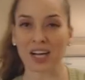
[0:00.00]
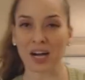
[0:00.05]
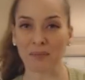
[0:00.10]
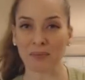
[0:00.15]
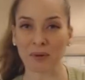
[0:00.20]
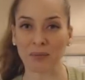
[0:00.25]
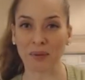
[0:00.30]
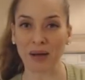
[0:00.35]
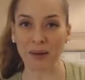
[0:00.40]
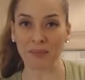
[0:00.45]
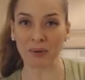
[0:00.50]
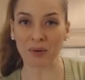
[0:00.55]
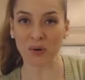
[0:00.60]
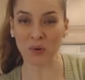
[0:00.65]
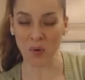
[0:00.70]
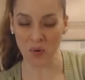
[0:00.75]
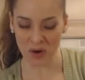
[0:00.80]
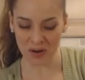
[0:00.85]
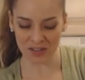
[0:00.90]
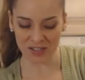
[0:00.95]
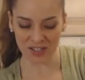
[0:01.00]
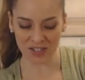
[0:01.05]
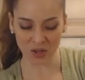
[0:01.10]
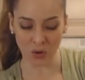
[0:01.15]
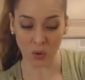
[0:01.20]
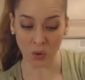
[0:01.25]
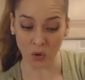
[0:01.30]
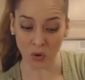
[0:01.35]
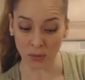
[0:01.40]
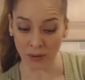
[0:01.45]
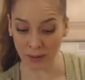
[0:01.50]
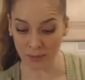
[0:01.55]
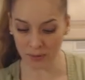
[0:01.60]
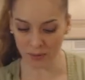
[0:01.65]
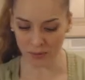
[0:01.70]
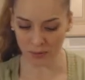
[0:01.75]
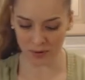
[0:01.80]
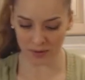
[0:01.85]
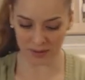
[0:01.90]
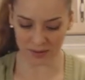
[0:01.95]
Couple peppercorns, whole
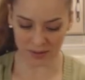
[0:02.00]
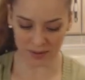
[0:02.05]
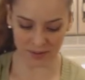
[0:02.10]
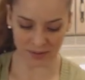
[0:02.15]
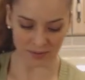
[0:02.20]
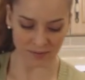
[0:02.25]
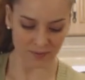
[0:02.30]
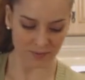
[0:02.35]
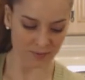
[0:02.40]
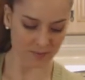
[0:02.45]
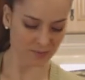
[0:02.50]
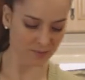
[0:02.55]
peppercorns.